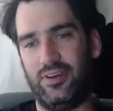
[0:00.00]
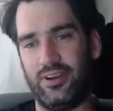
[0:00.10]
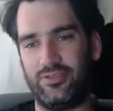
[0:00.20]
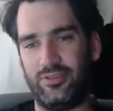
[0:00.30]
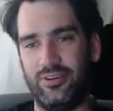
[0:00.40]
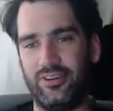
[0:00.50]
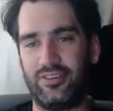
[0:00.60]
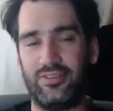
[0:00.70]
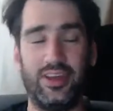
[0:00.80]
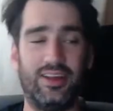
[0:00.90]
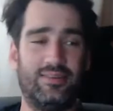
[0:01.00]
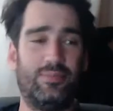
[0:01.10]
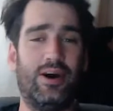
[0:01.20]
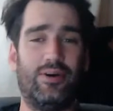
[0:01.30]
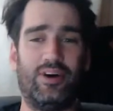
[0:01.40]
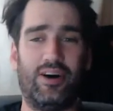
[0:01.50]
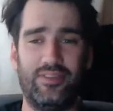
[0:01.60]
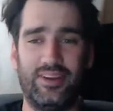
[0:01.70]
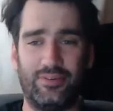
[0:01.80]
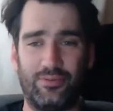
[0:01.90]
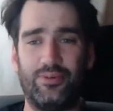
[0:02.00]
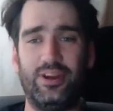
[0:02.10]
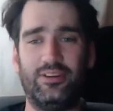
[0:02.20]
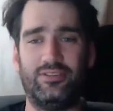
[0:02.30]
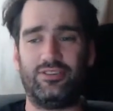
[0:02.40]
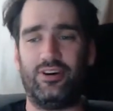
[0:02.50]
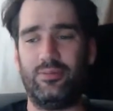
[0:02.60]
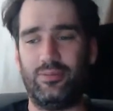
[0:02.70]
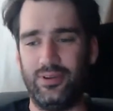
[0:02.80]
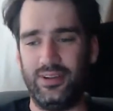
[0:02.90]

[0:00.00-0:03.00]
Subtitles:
controller, because I think that's a really good starting point.